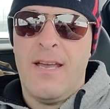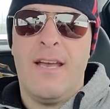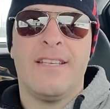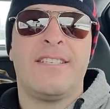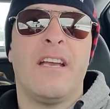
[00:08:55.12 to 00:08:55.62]

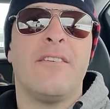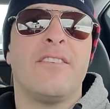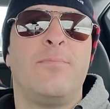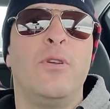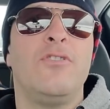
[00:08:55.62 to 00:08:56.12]

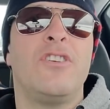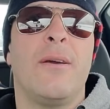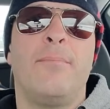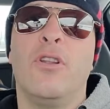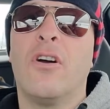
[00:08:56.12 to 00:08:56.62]
Saris Blue
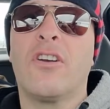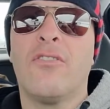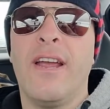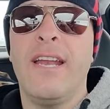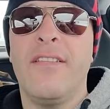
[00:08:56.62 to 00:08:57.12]
Chip looked
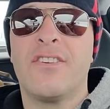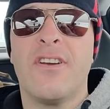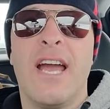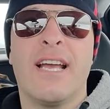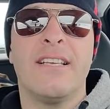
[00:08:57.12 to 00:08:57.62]
great on the track.